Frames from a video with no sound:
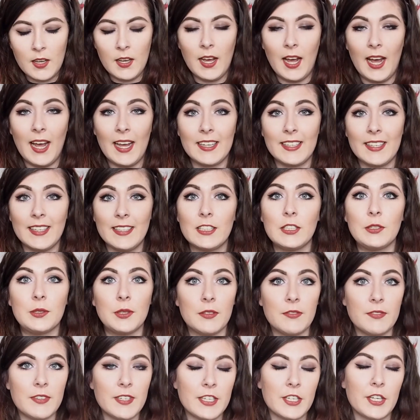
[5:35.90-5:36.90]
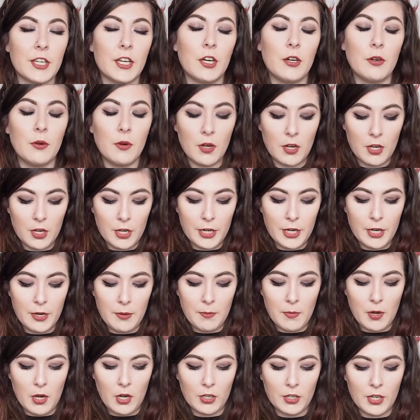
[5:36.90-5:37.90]
I did do a video
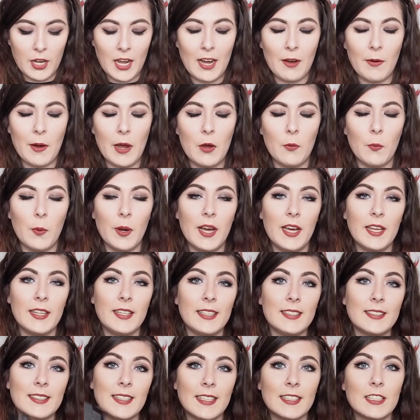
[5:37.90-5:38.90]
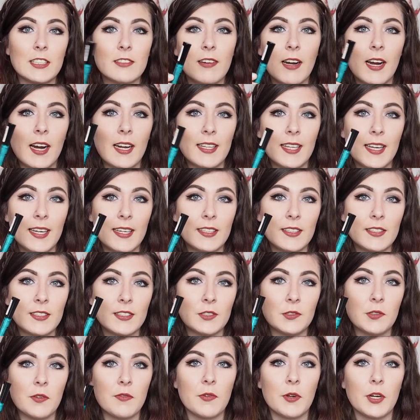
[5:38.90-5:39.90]
on how I wear these glitter eyeliners,
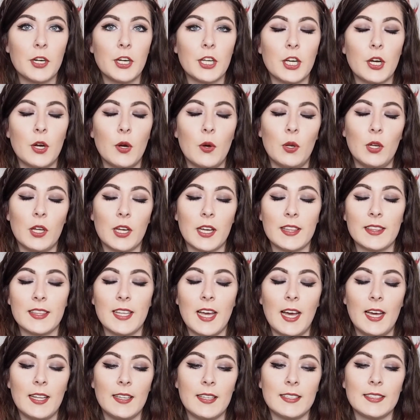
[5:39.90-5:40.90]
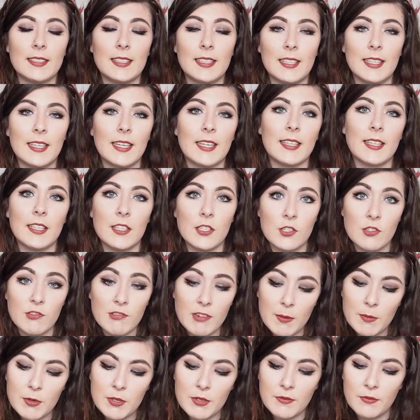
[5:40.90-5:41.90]
so if you're going to go look at that, there's a link in the
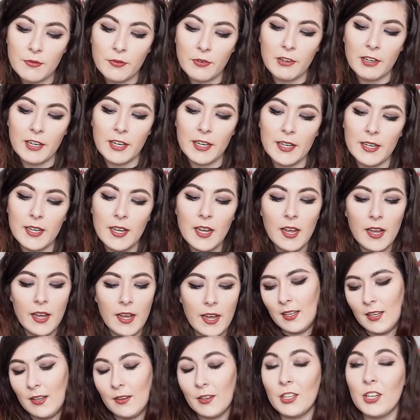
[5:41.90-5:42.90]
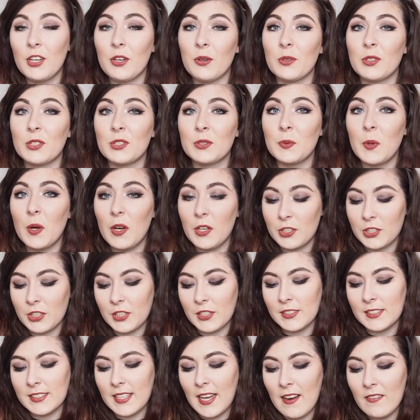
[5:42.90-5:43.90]
description for it. I'm going to do a swatch
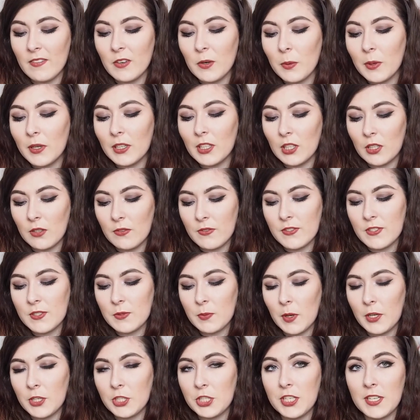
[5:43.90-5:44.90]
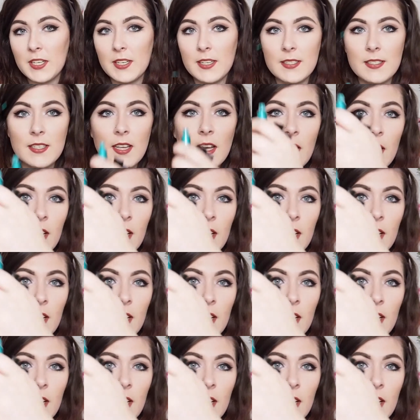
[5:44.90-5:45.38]
because everyone loves swatches.